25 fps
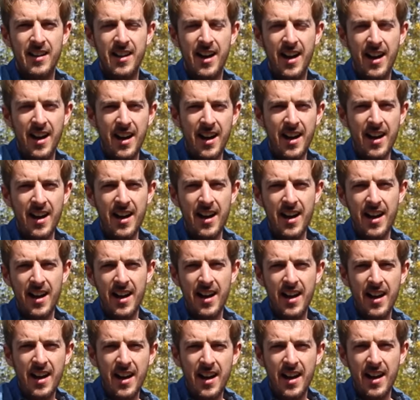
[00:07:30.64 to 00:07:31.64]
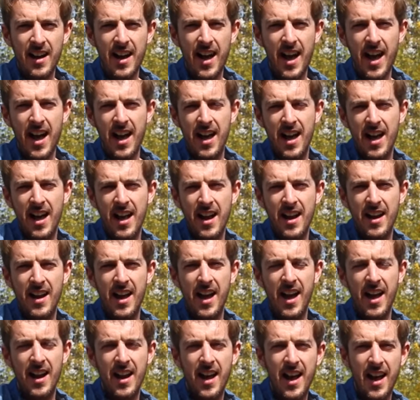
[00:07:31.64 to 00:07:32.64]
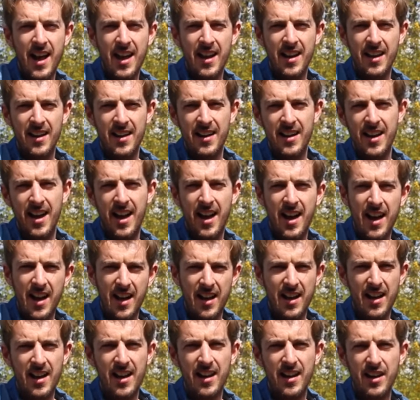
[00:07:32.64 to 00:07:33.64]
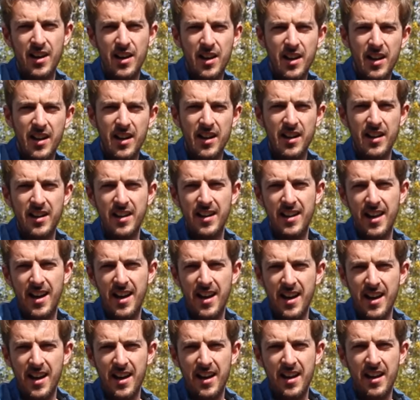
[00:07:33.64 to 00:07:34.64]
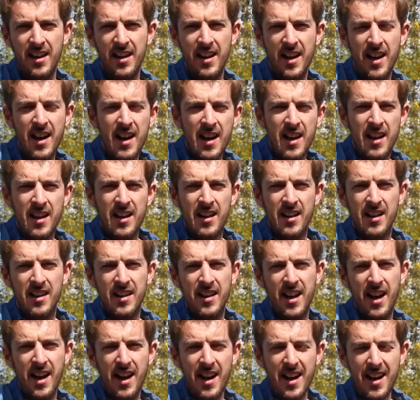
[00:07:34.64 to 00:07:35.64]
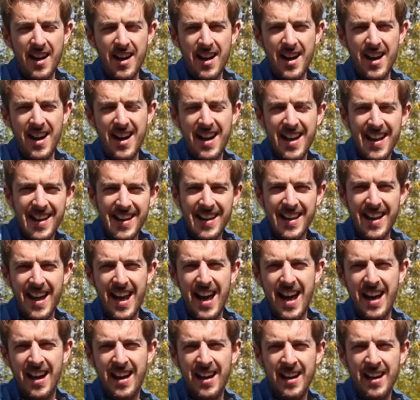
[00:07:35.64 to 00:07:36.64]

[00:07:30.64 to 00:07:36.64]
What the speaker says: la, la, la, la, la, la, la, la, la, la,